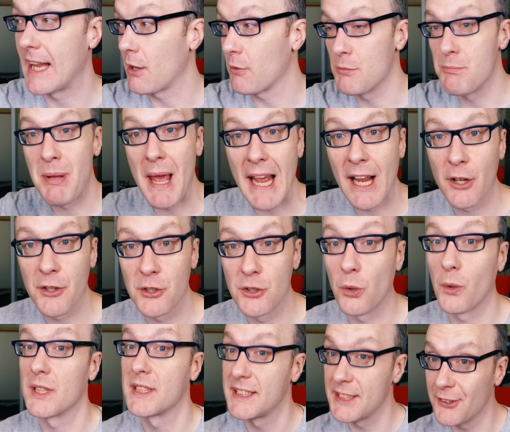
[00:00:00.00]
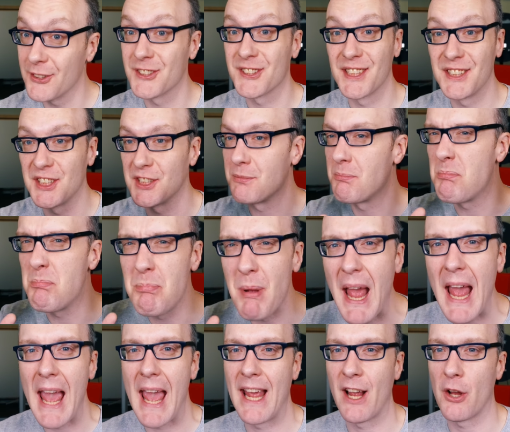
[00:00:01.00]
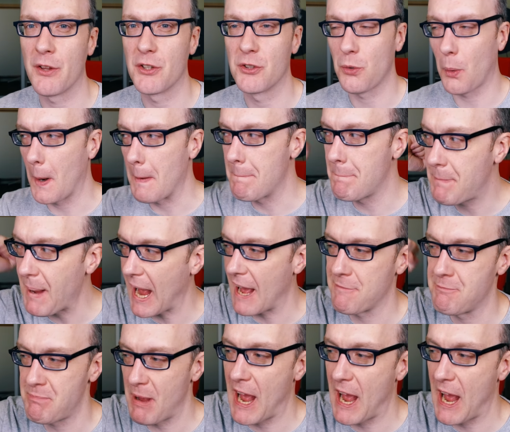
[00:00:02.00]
and I would bang on the door. Seriously, just bang on the door. Baff,